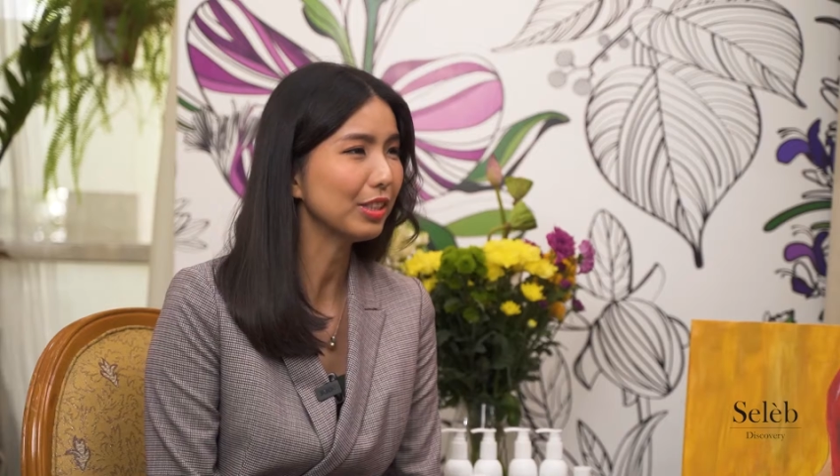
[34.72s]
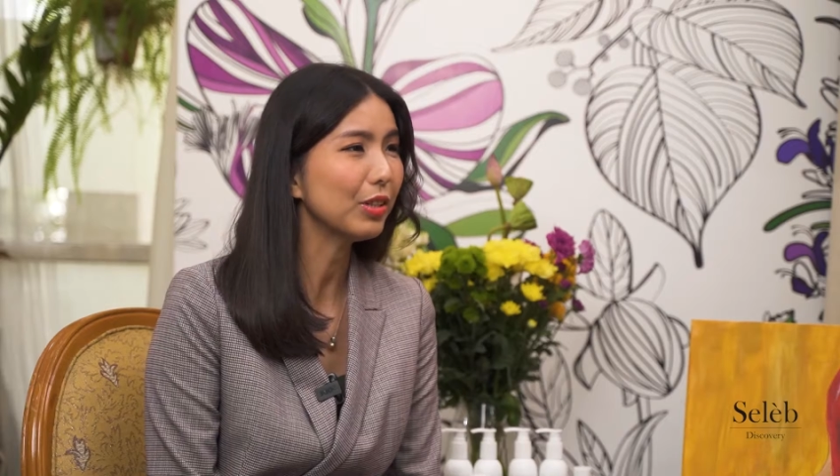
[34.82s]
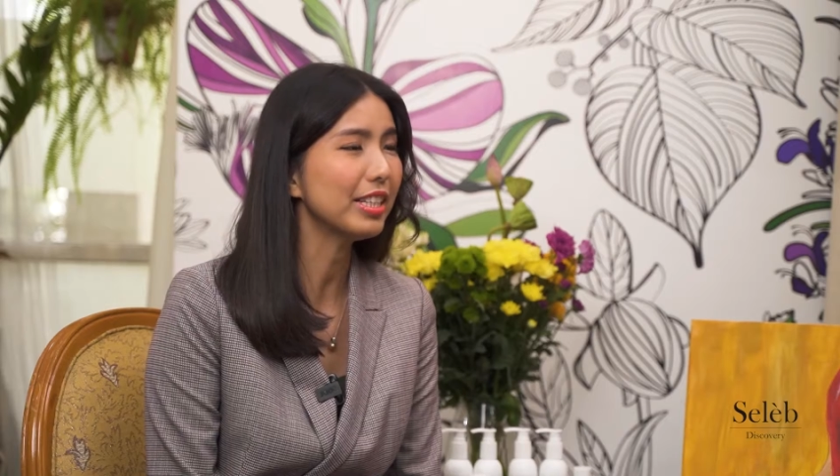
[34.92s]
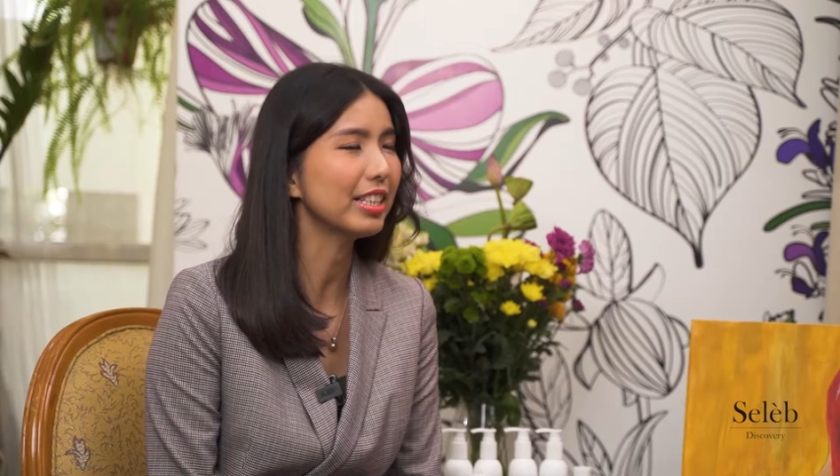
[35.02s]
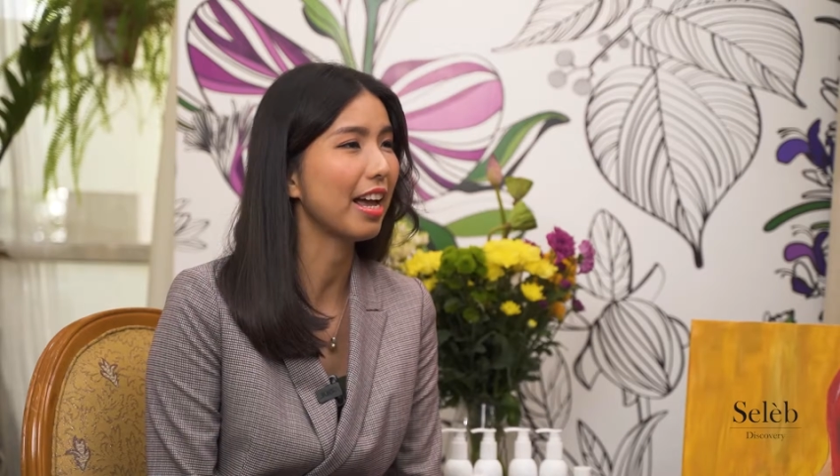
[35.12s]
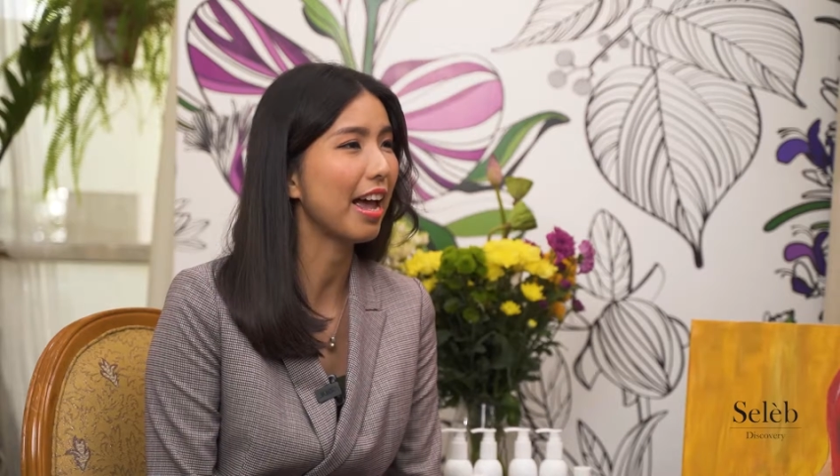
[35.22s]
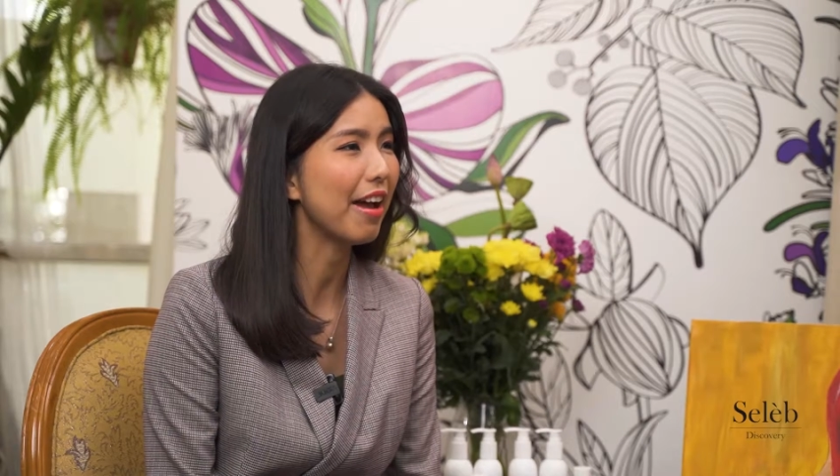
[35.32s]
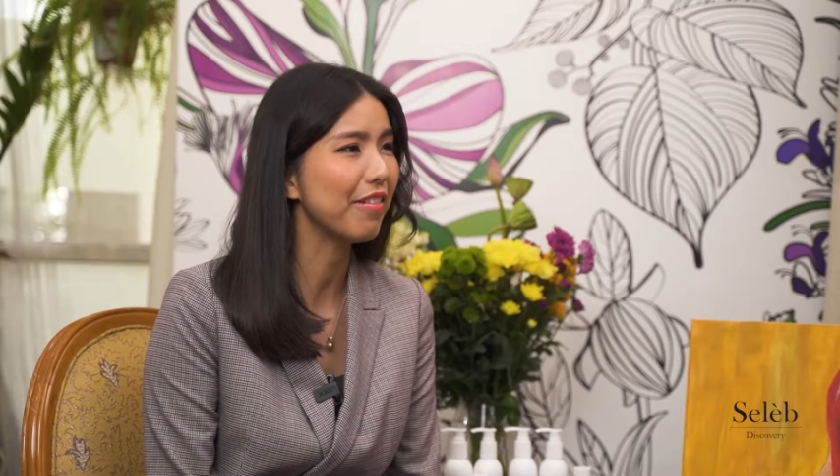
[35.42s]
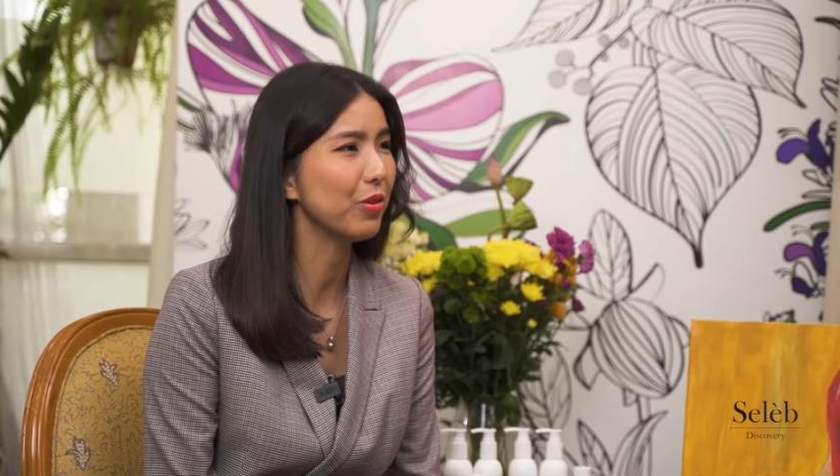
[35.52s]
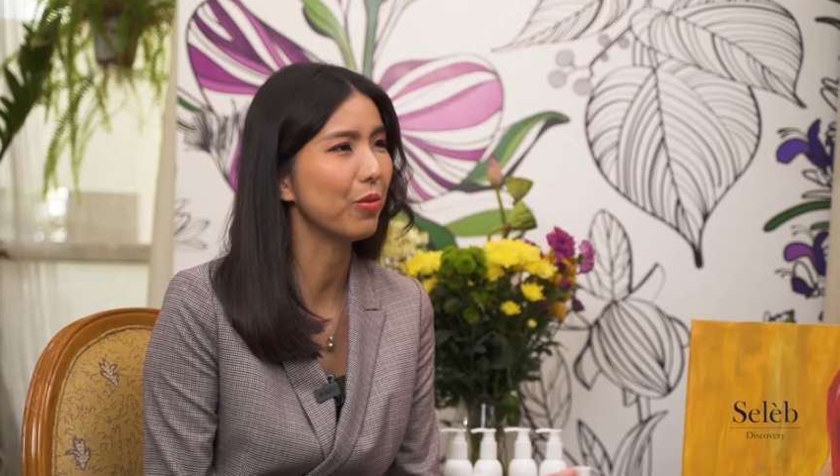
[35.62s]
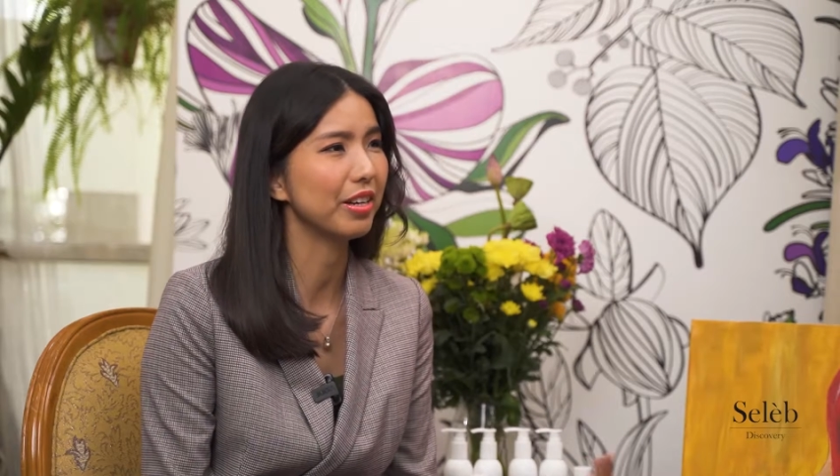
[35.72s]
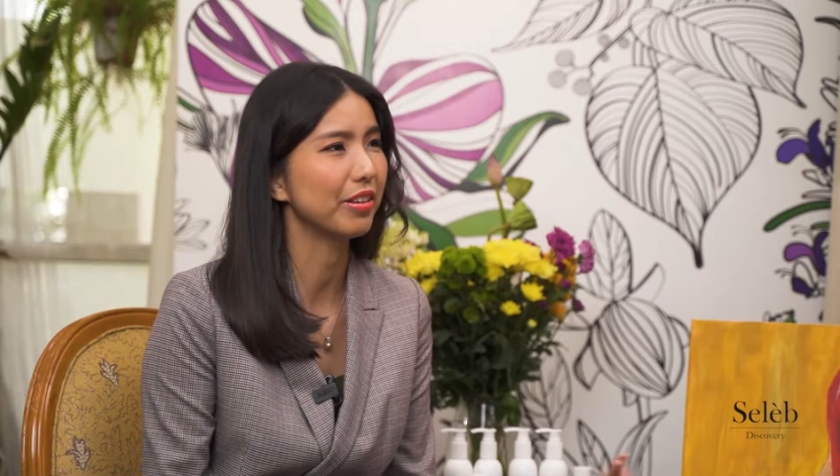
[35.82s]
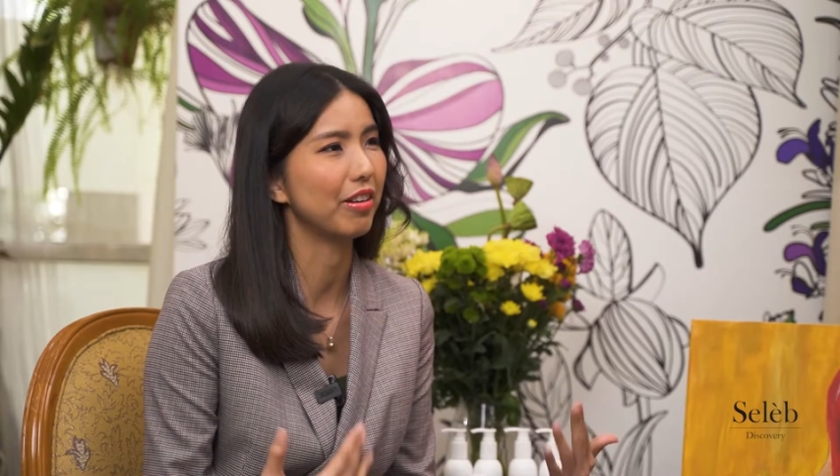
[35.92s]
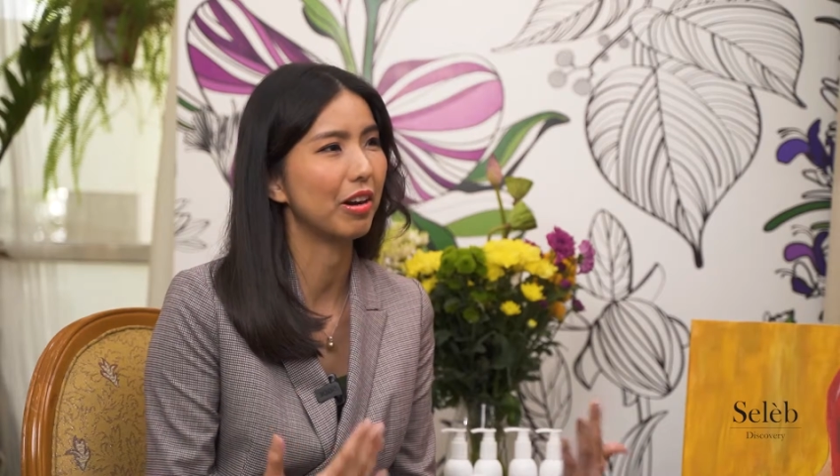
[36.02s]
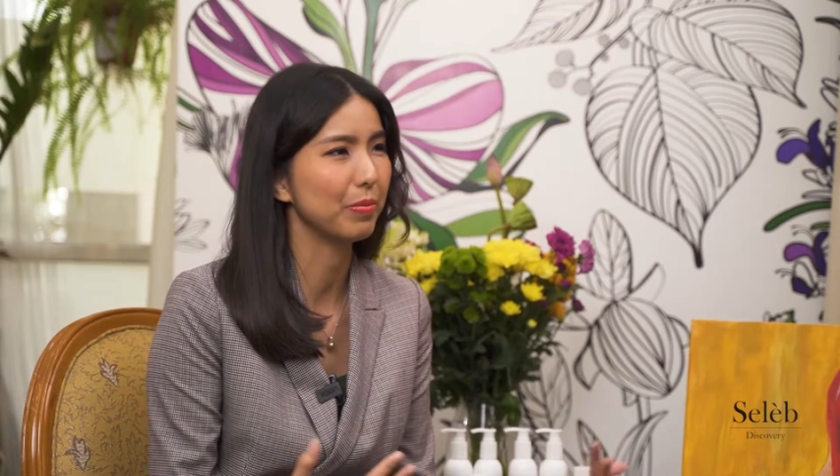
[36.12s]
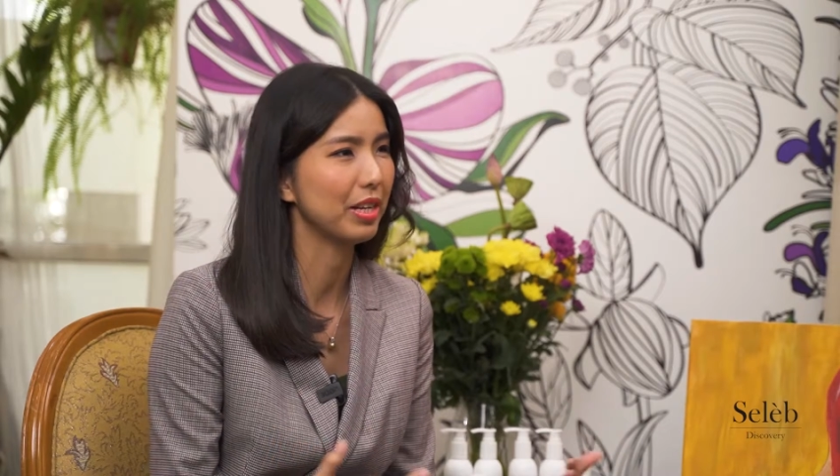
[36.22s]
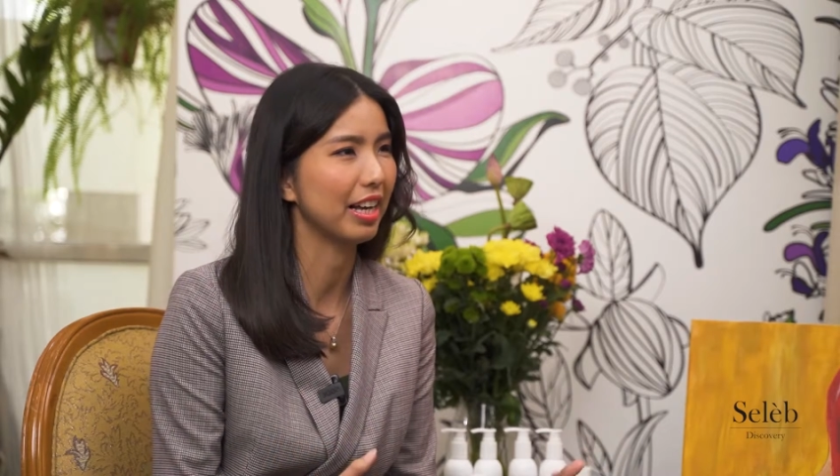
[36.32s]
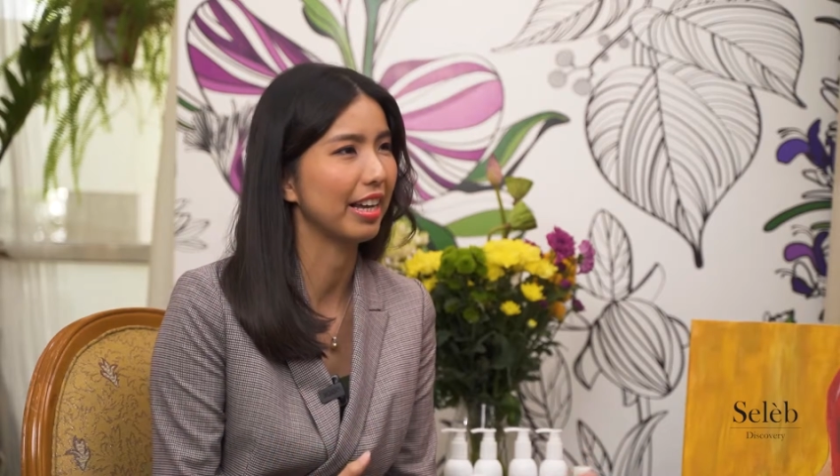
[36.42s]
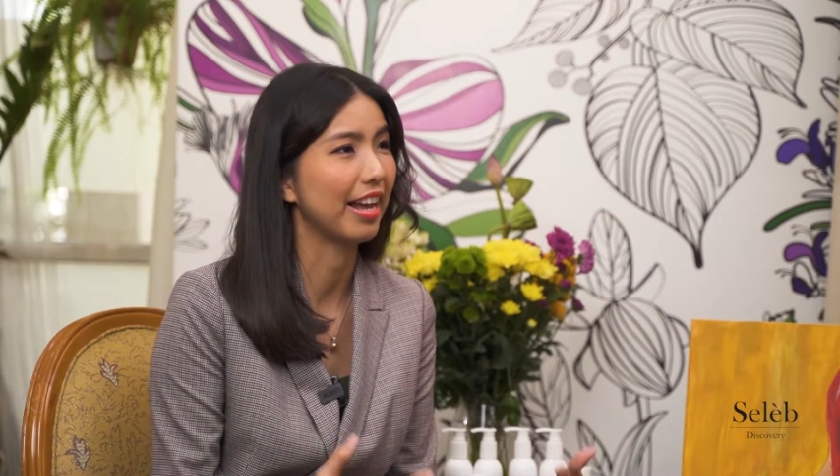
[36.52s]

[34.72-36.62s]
So it's like everyone around me like